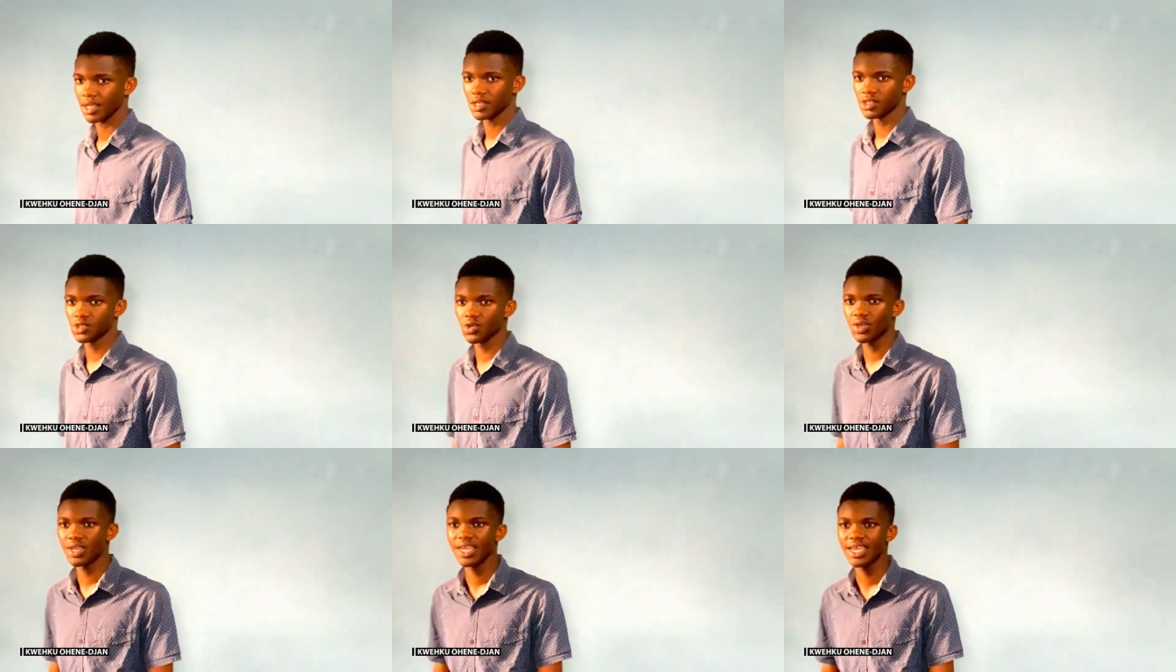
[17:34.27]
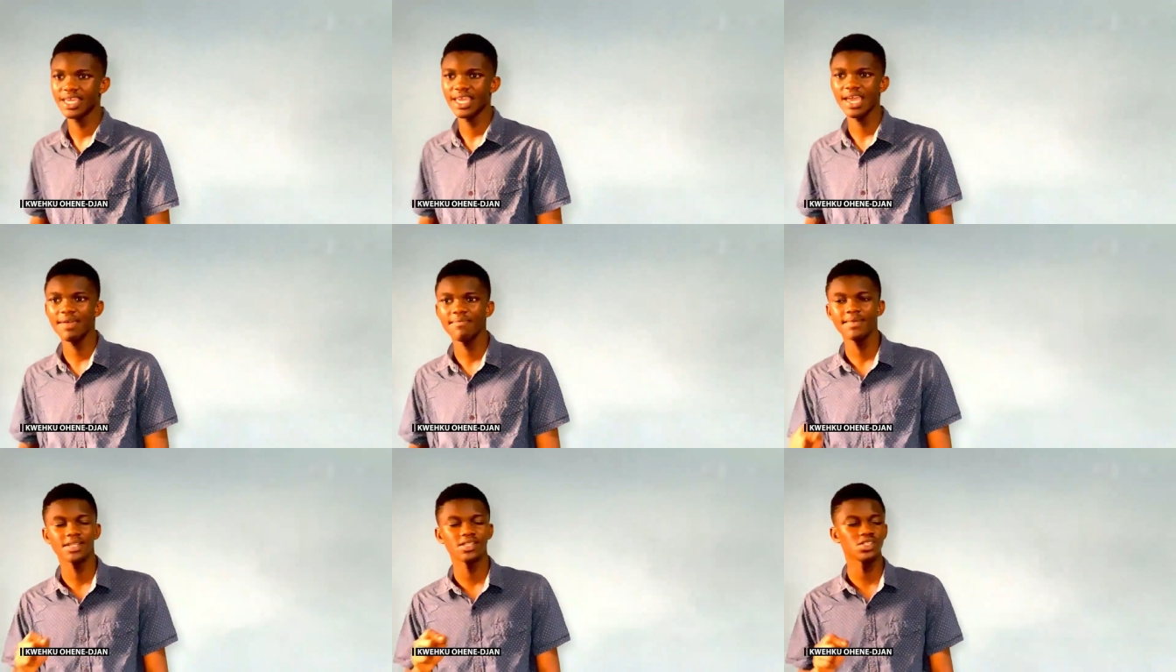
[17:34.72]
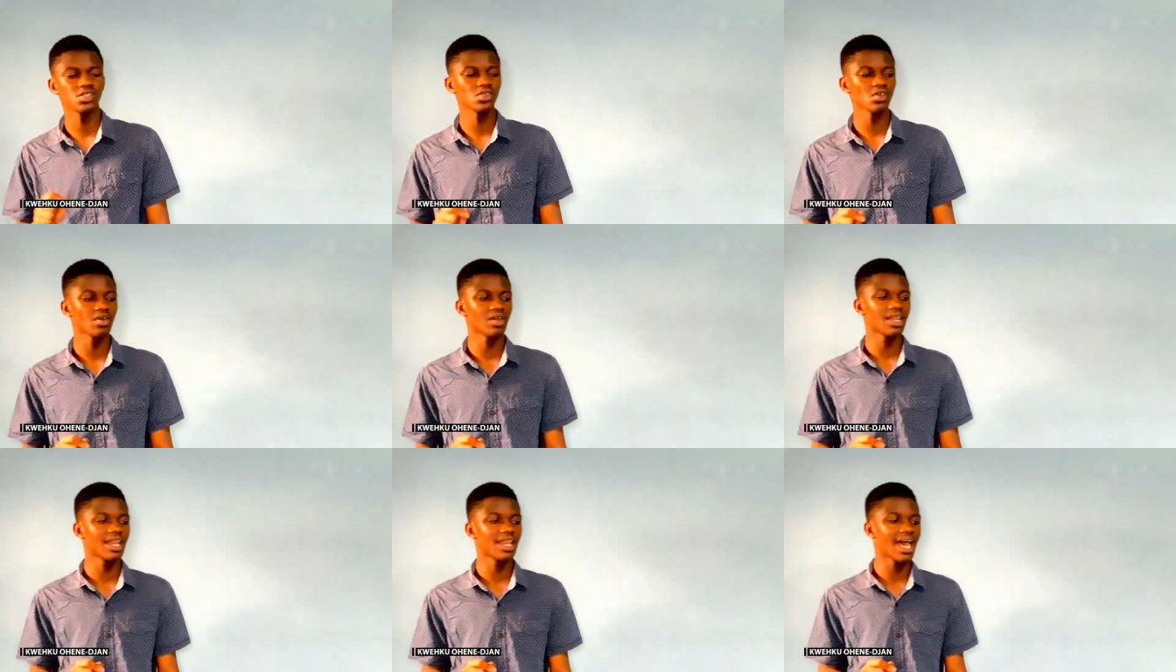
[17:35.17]
So he came into
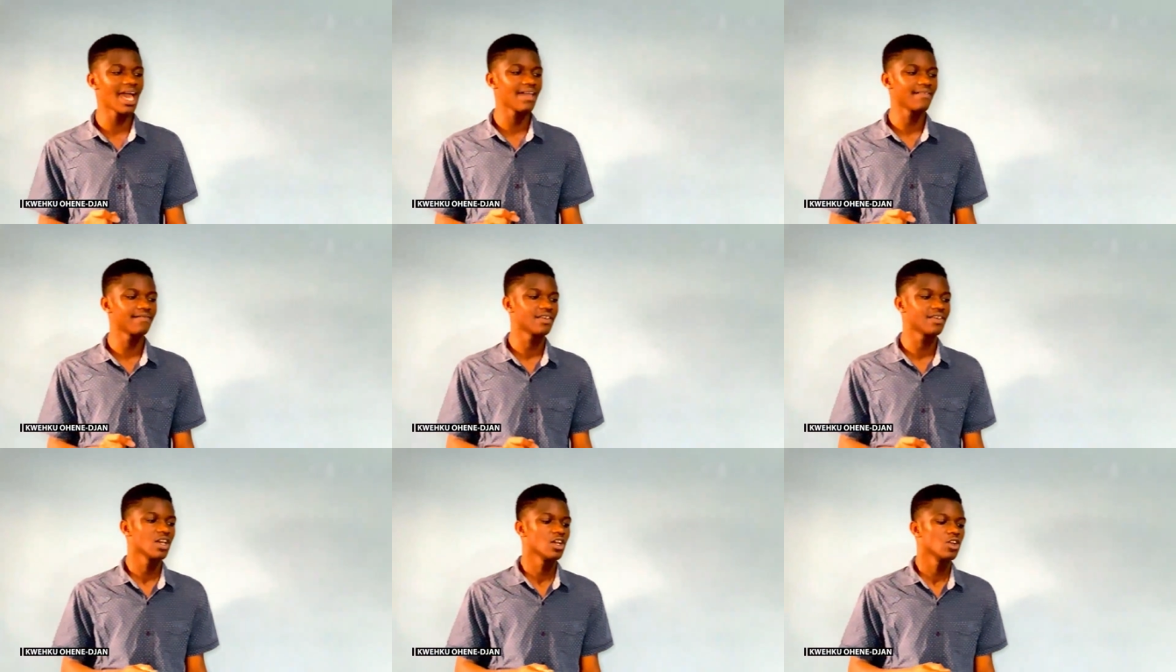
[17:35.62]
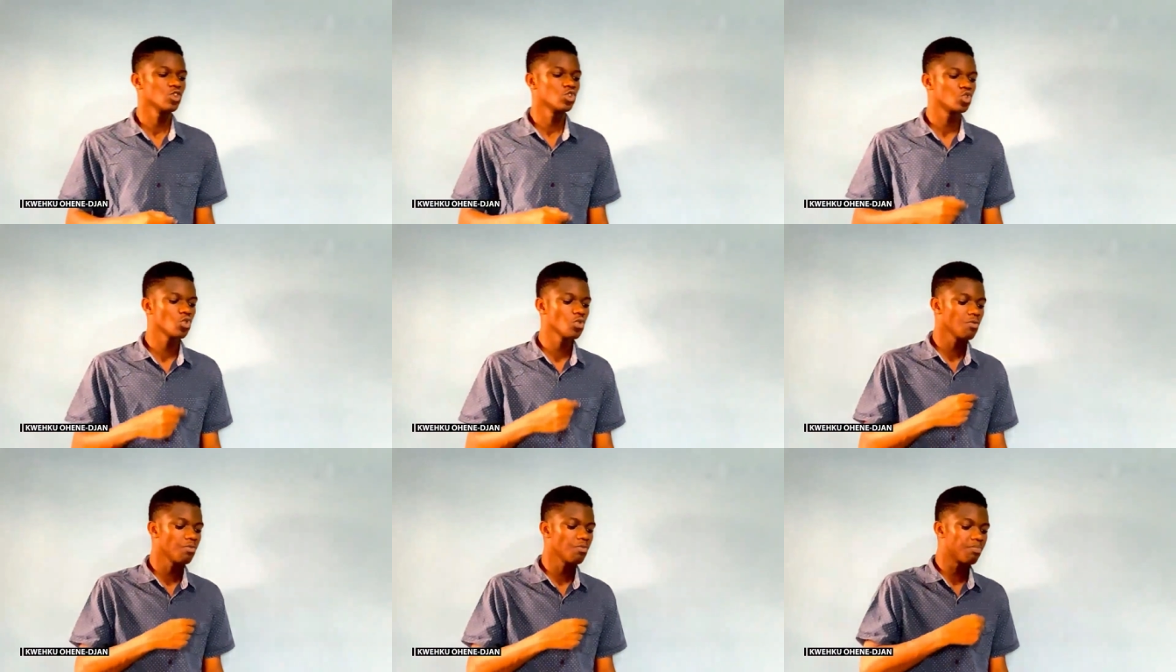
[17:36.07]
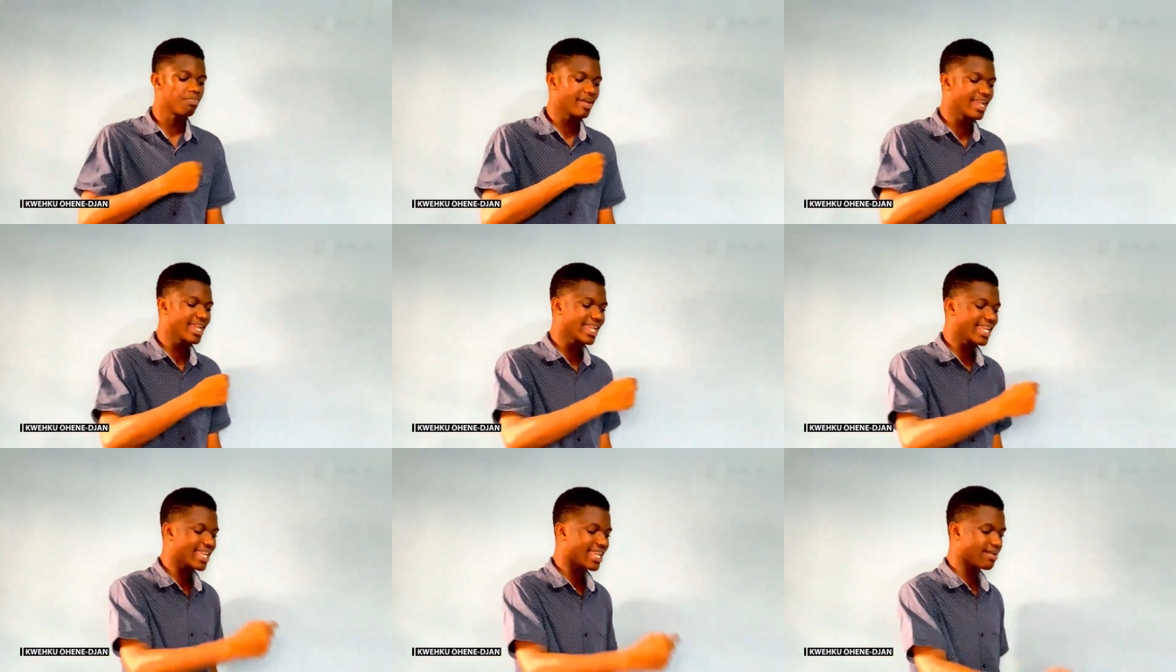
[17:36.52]
your life to
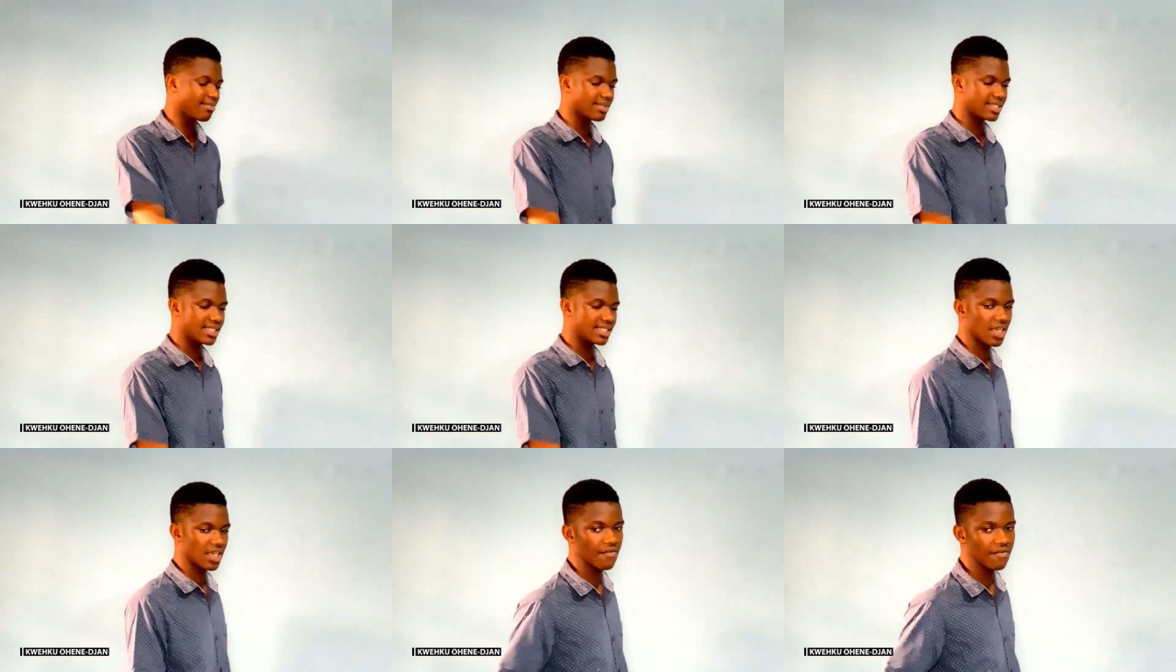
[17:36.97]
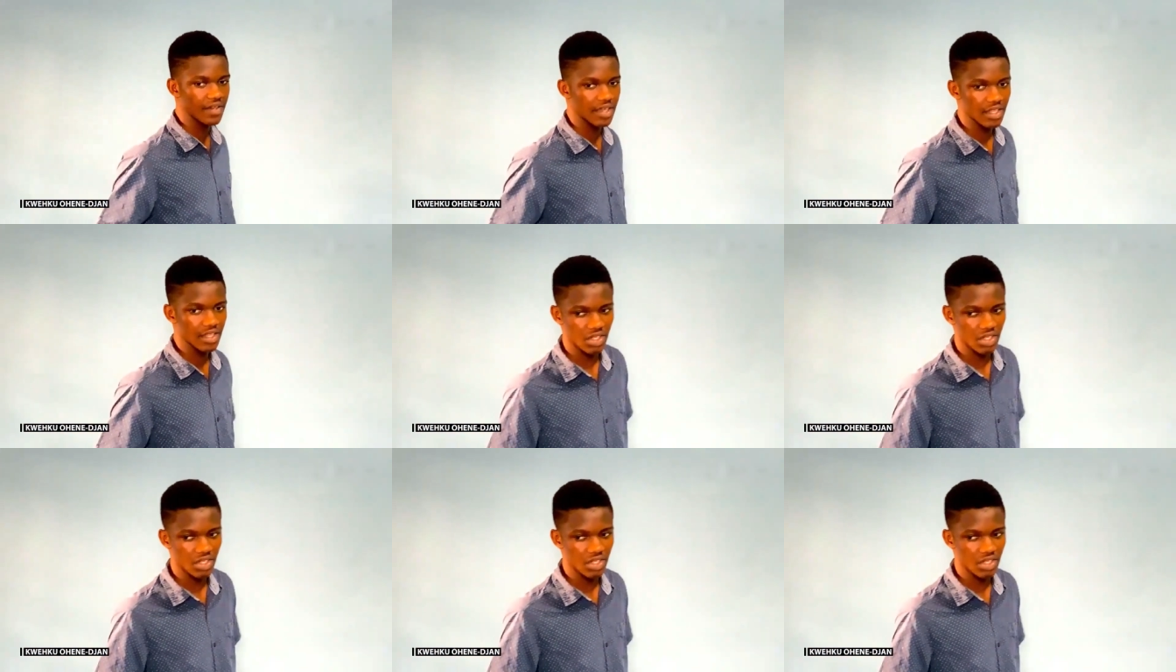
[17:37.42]
bring himself in